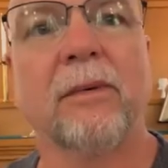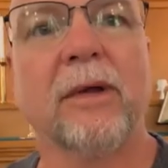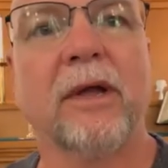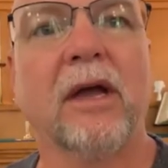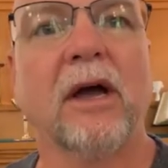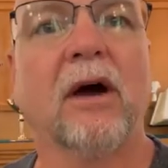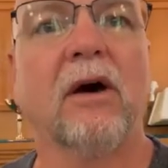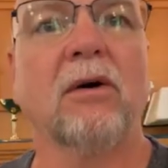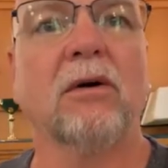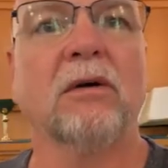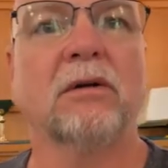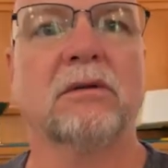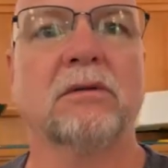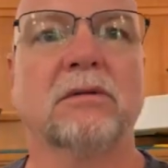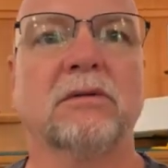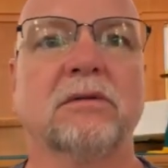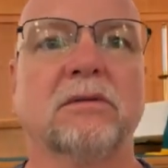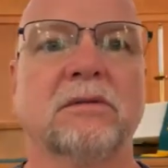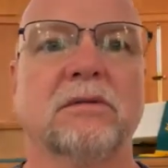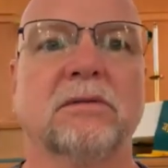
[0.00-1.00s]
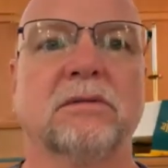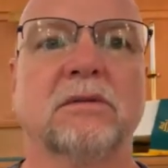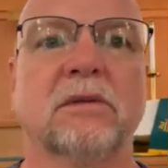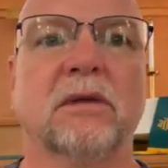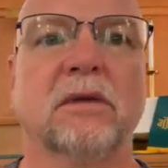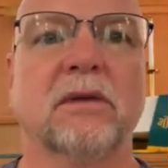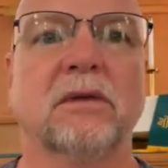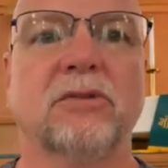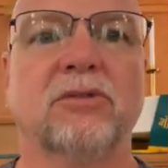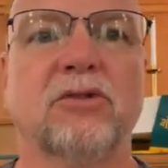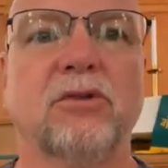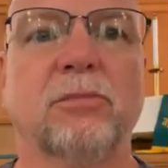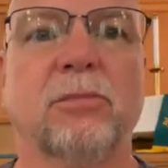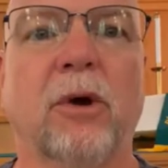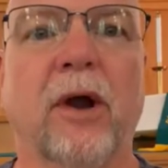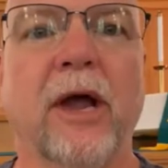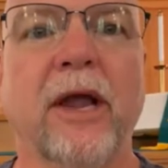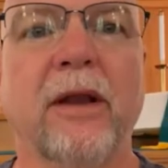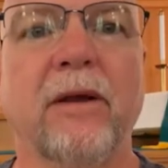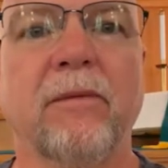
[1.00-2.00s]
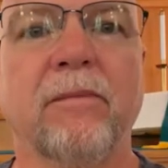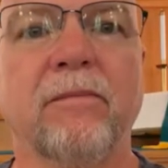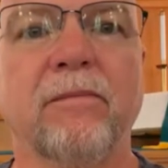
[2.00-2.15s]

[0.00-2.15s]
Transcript: we go. Too bright?